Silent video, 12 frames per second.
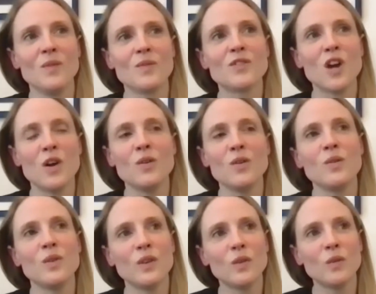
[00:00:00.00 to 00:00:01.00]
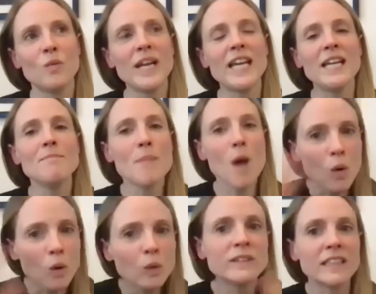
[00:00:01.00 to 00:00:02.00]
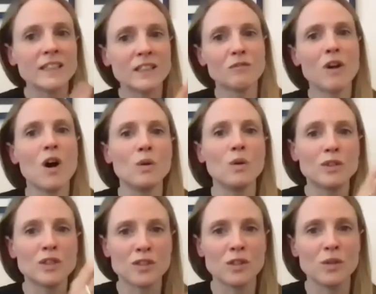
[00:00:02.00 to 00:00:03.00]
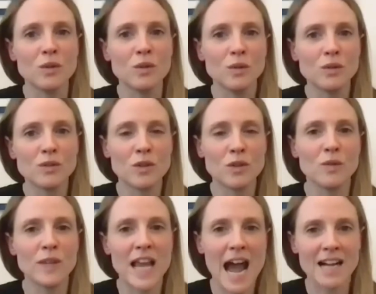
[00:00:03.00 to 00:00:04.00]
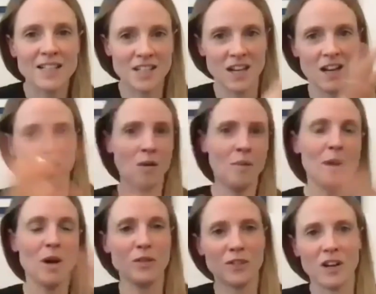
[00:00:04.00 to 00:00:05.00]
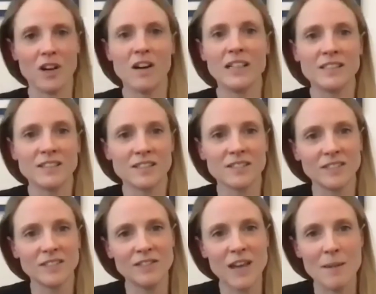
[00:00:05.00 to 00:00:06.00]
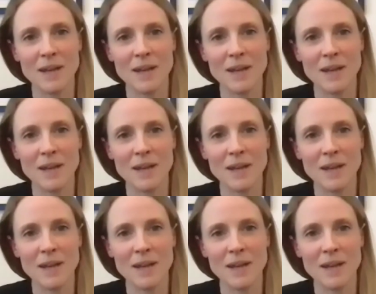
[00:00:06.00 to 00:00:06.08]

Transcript: So we molded the role to suit the actor on both sides, if that makes